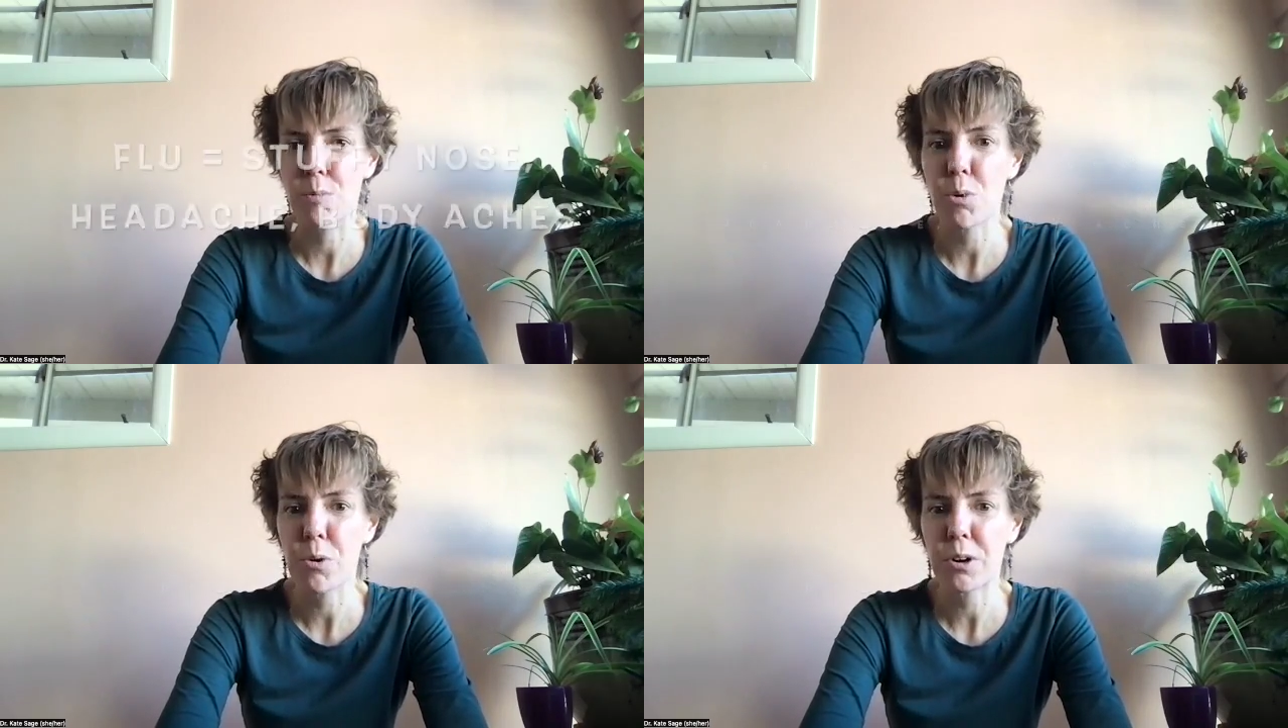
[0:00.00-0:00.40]

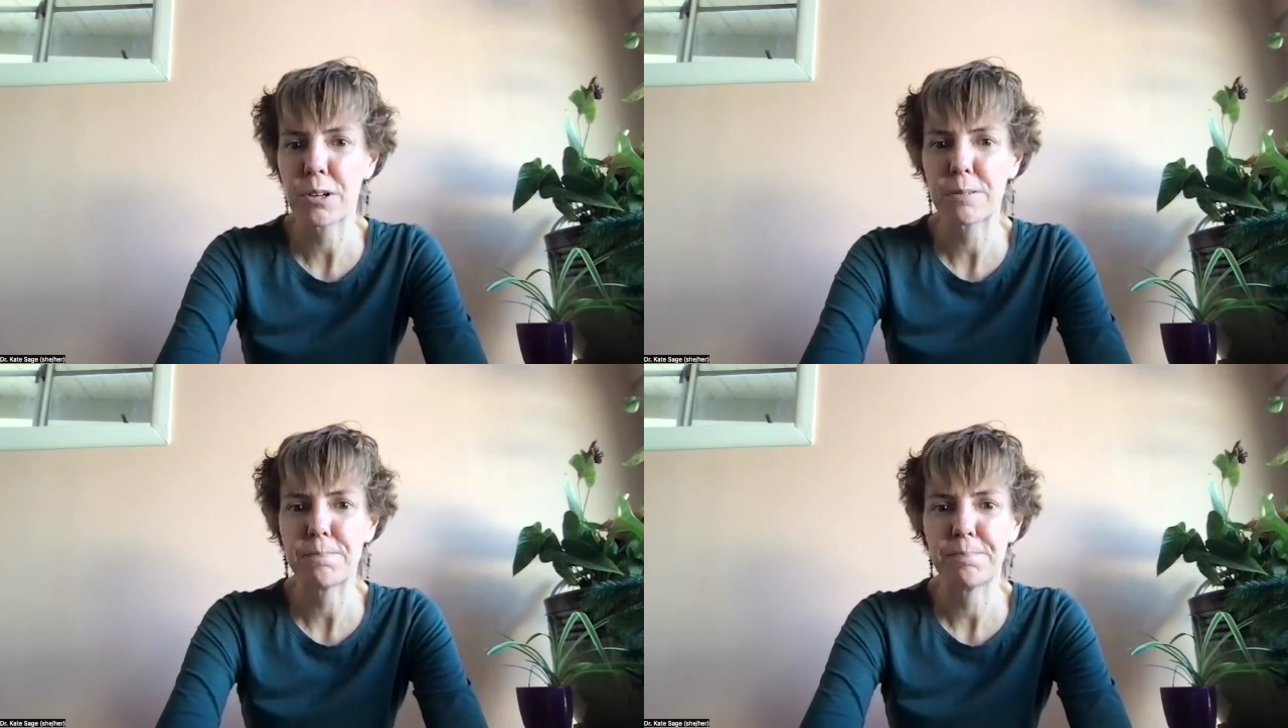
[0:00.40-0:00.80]

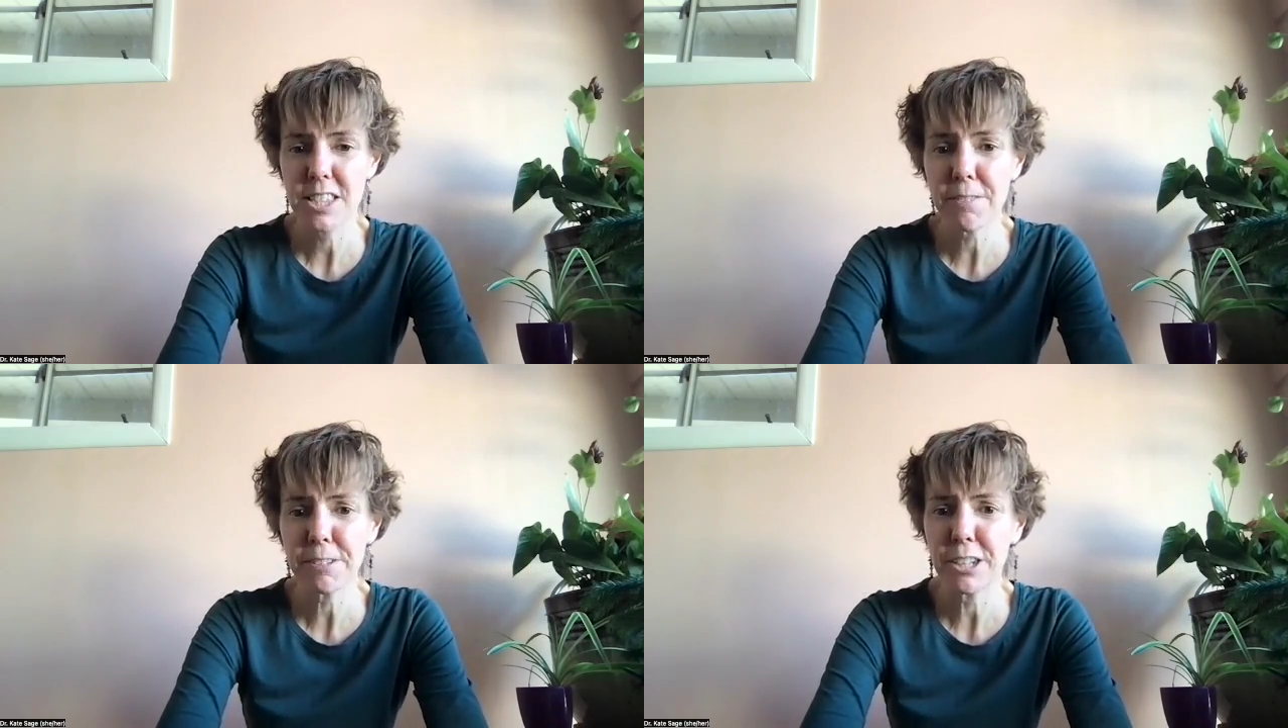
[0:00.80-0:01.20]
more
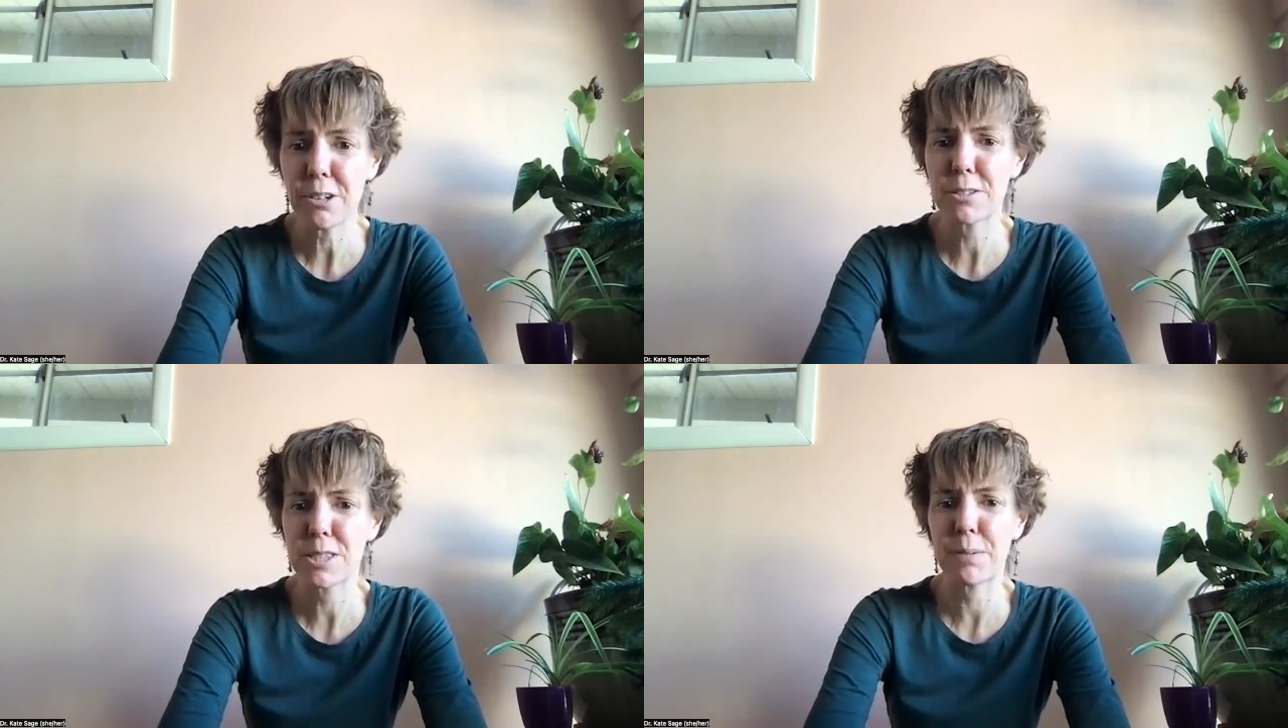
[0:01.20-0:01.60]
stuffy
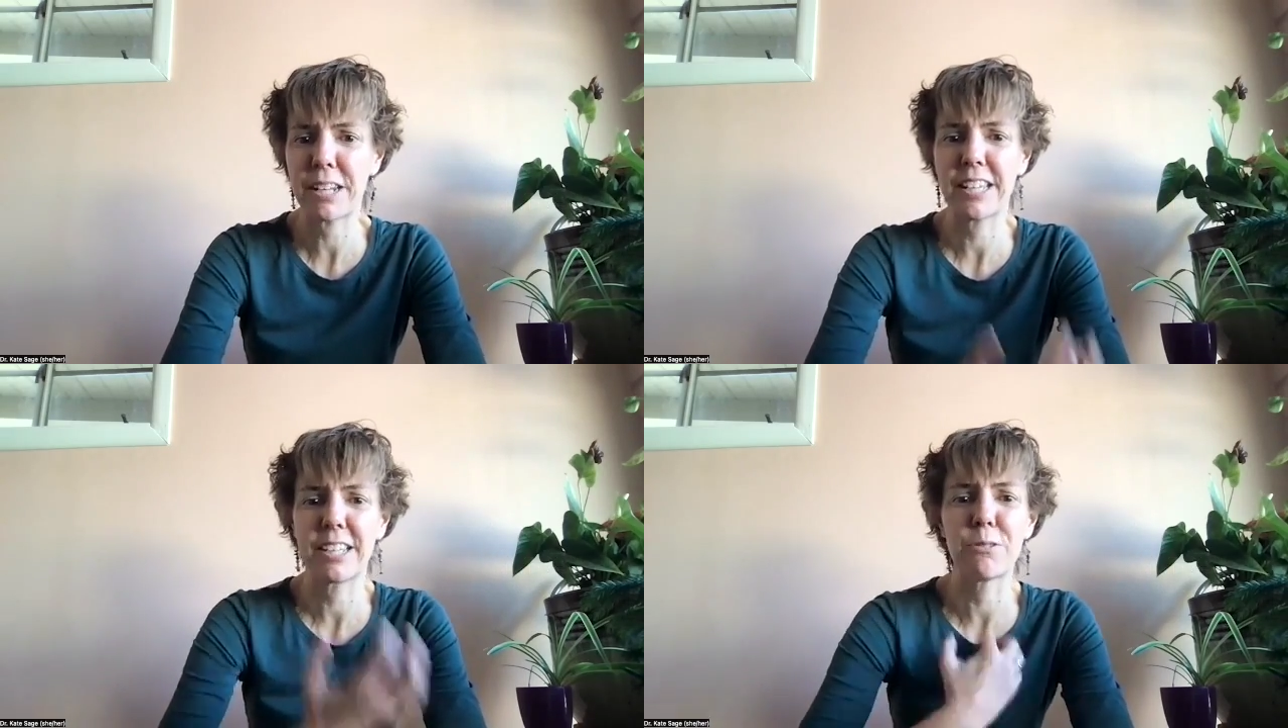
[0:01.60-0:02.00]
nose, but
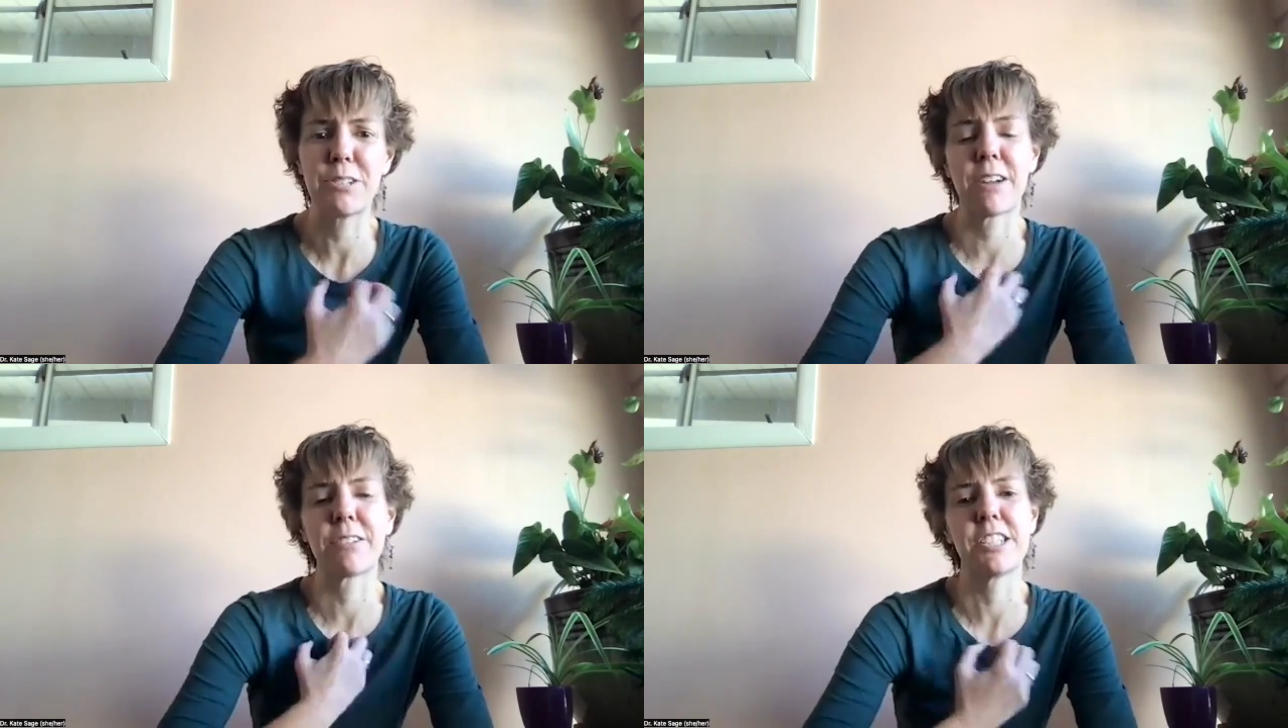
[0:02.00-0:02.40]
it can go
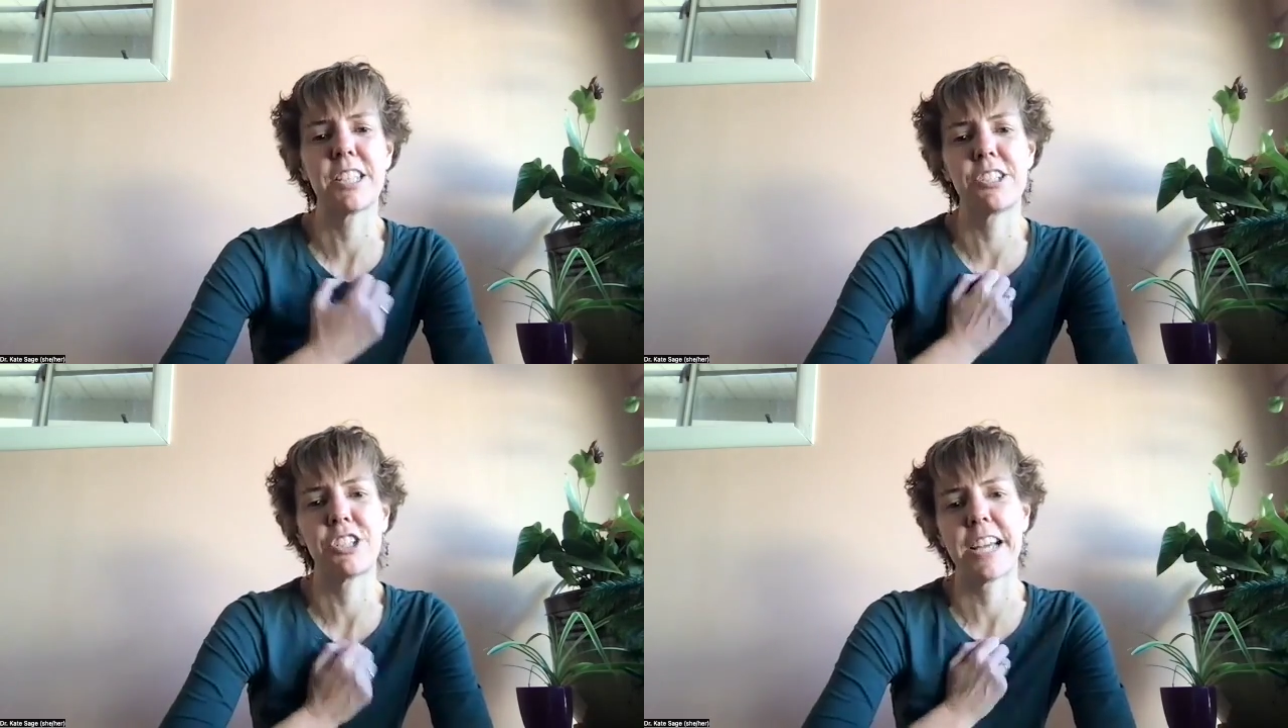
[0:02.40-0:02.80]
down into
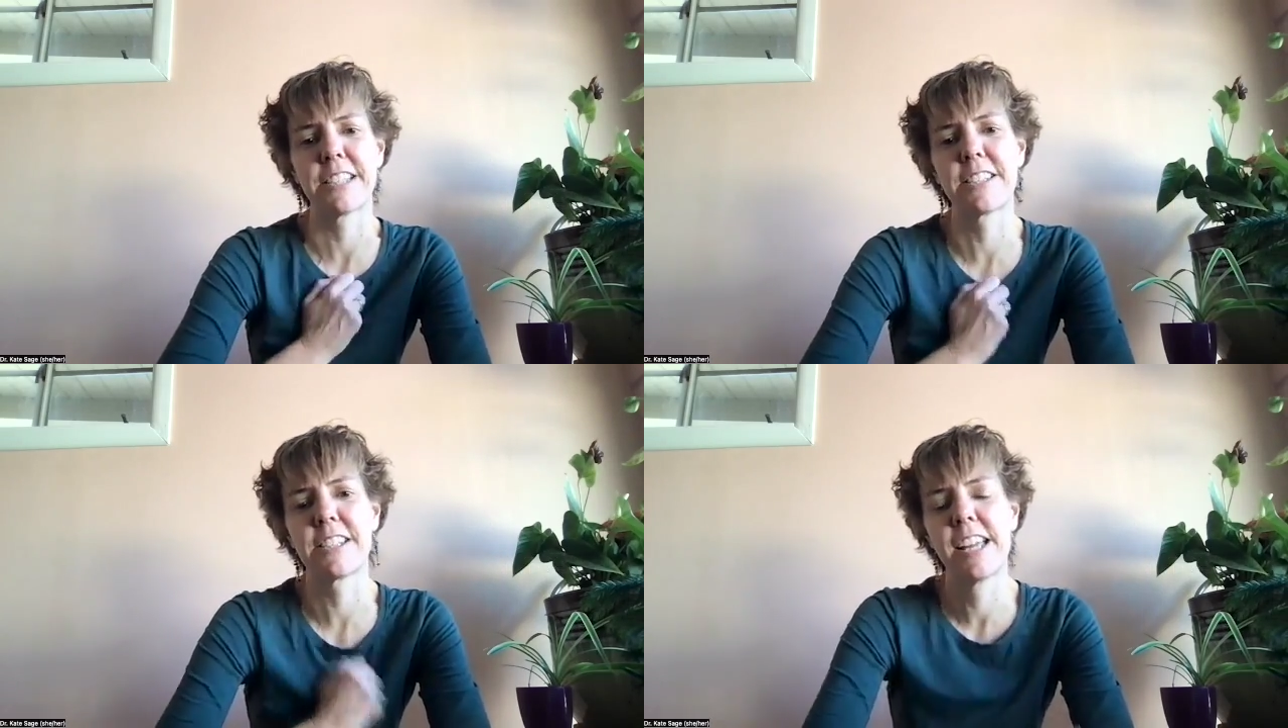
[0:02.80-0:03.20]
the
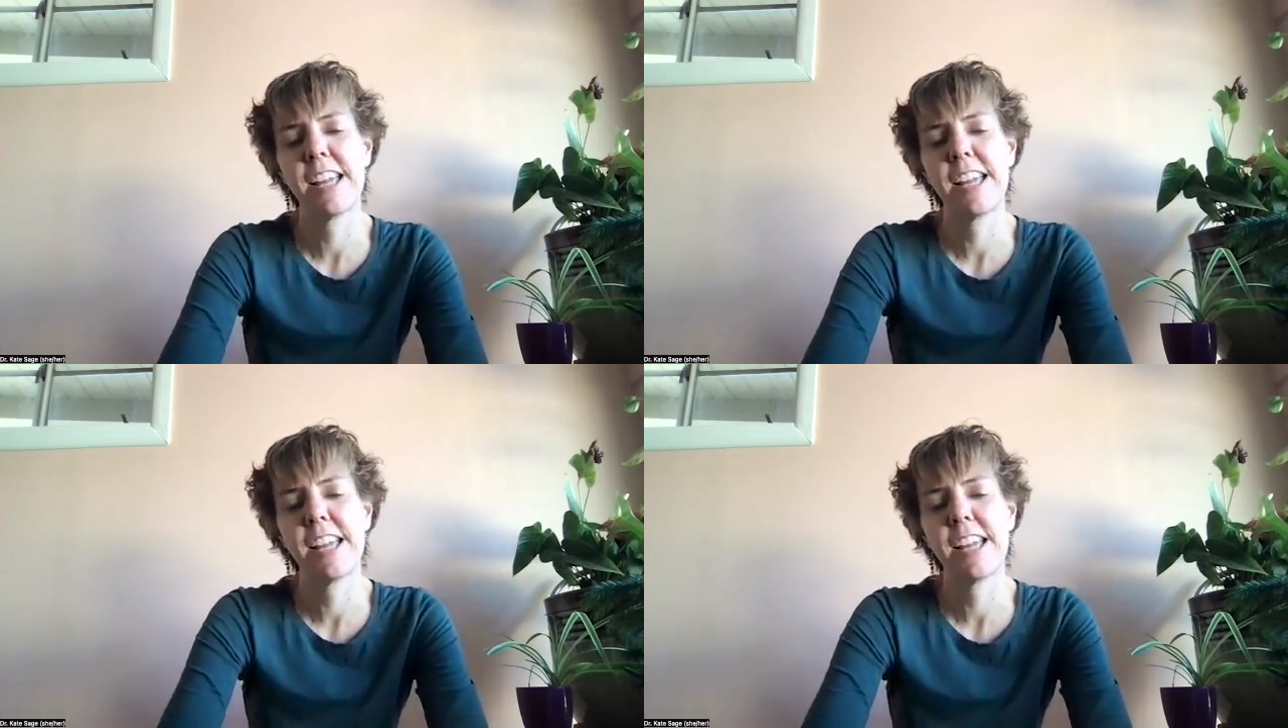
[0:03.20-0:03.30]
chest.